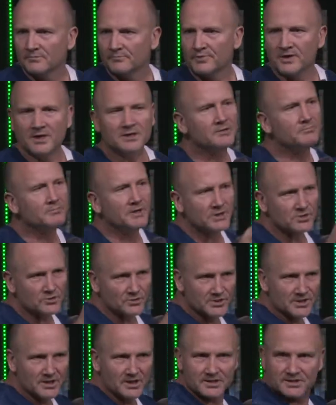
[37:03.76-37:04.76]
Brandon, make
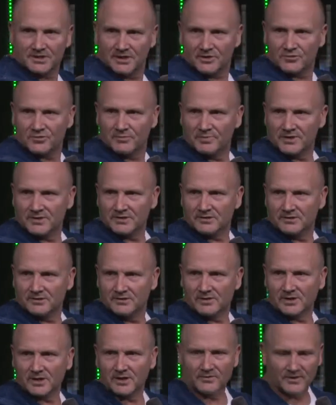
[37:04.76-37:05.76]
sure she gets an extra biscuit.
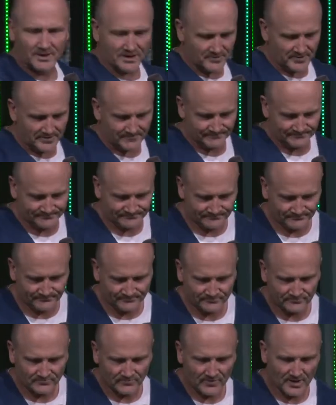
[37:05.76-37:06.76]
Okay, thanks, man.
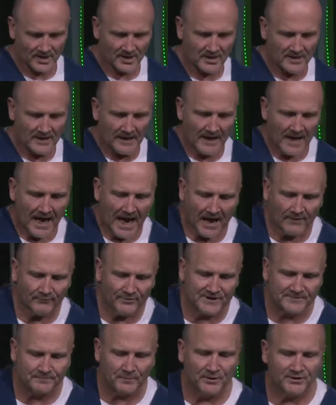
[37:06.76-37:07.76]
Our
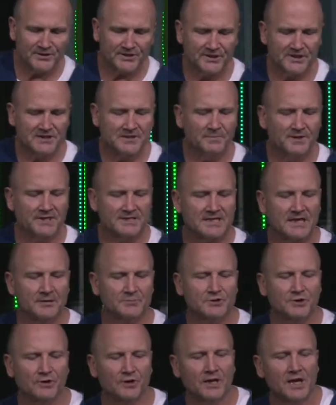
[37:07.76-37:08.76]
response needs to be the same
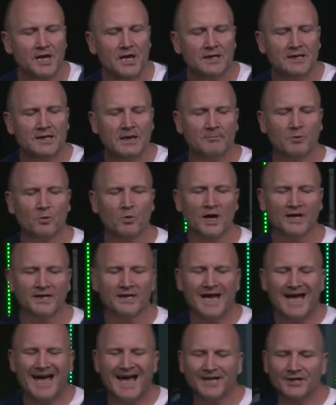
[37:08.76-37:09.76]
as her. Number
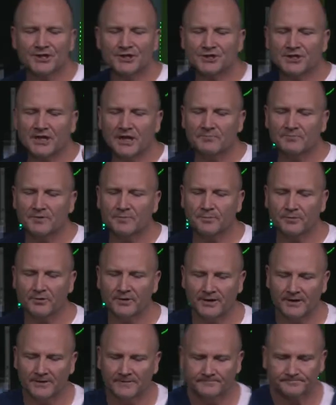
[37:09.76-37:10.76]
one, unashamed
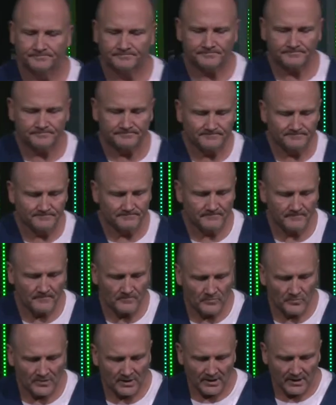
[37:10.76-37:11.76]
prayer.
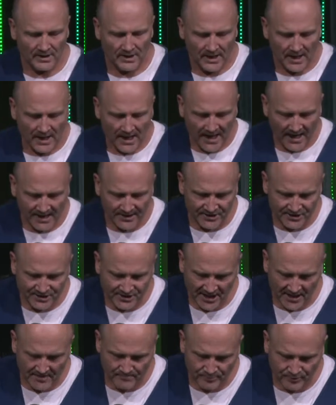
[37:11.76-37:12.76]

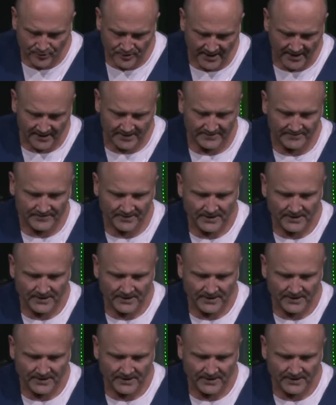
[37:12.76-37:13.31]
Unashamed prayer.